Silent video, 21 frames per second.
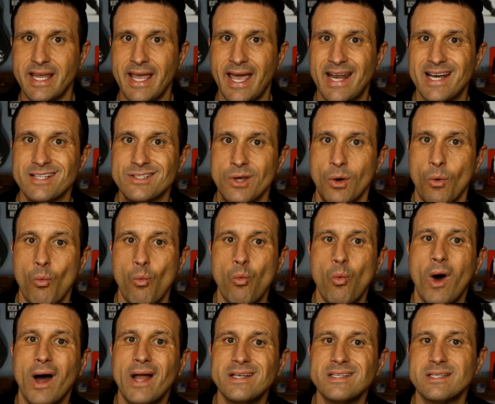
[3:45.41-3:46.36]
and it's a
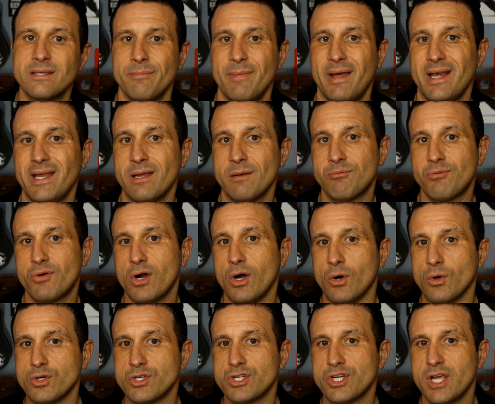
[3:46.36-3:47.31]
one-to-many
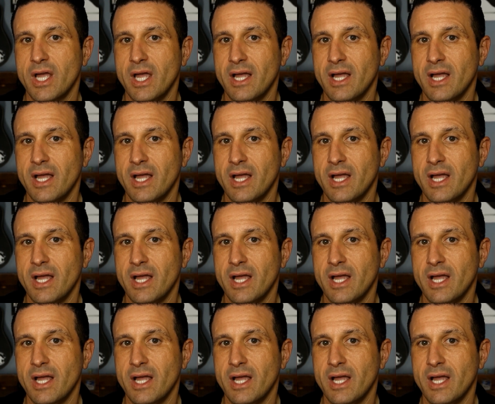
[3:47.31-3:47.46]
approach.